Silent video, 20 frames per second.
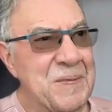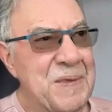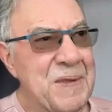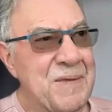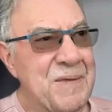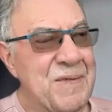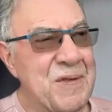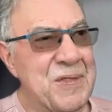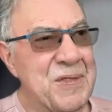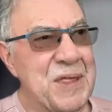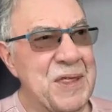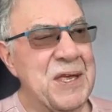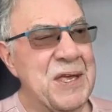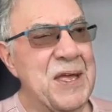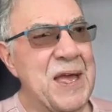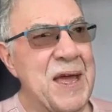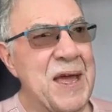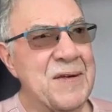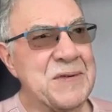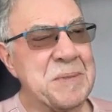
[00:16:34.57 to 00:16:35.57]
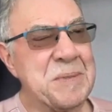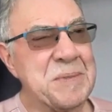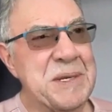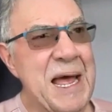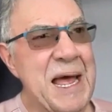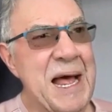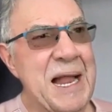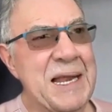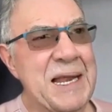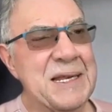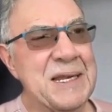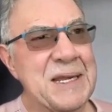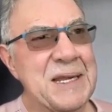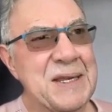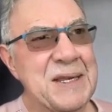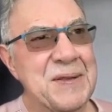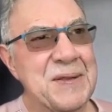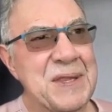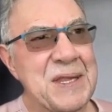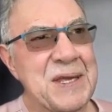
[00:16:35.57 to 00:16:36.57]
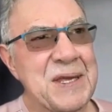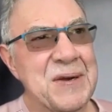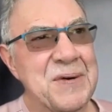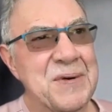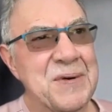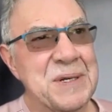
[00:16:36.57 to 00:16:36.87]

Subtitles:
you think you have some talent and you think